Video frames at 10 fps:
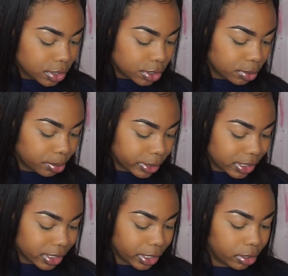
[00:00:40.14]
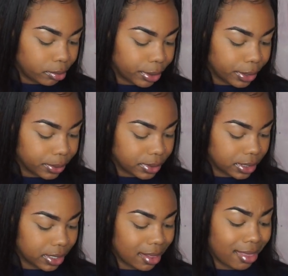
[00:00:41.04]
Super excited about
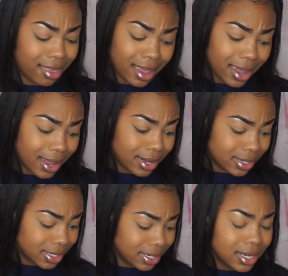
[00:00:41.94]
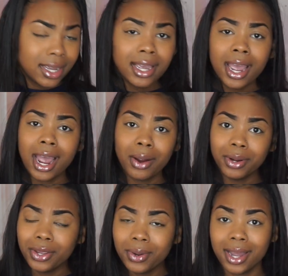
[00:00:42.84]
that. How
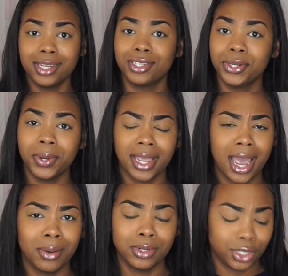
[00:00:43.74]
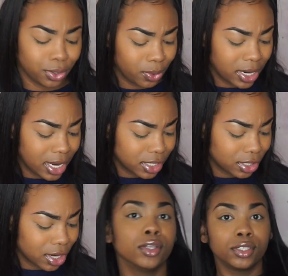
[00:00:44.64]
are you guys doing? How is your week?
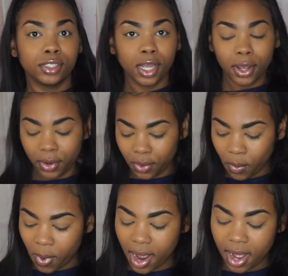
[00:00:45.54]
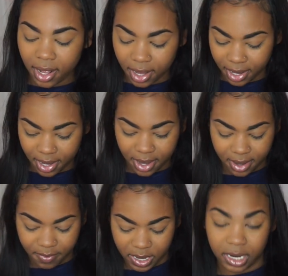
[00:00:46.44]
So while I
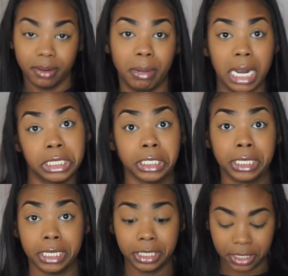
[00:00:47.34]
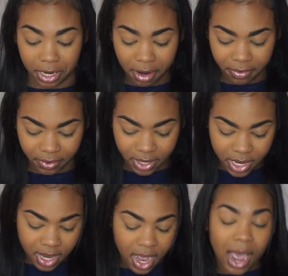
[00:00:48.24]
am unboxing this stuff,
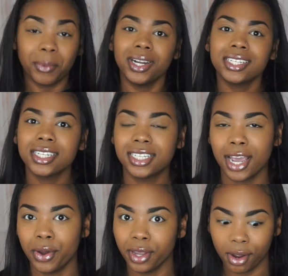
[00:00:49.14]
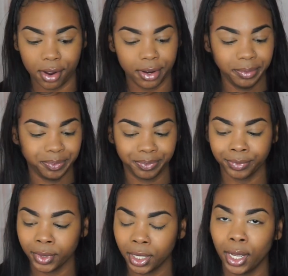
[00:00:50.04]
I wanted to tell y'all
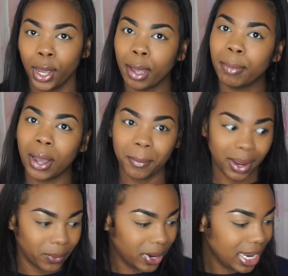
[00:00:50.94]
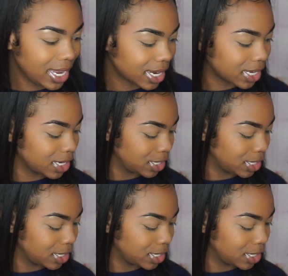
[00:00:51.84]
about my week.